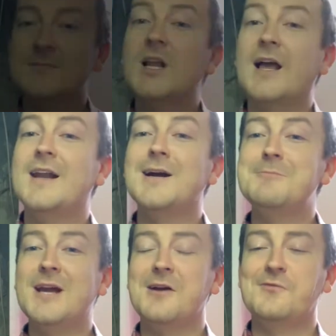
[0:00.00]
And I'm
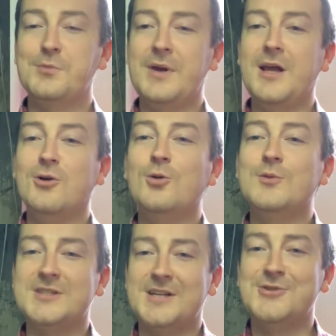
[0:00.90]
Garrett Verbakel
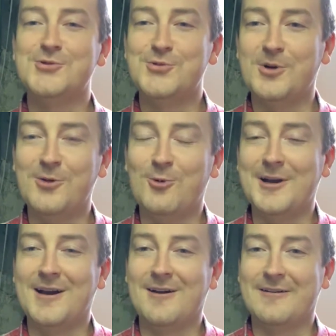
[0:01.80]
with Century 21
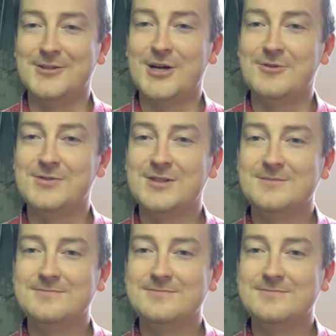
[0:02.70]
Heritage House.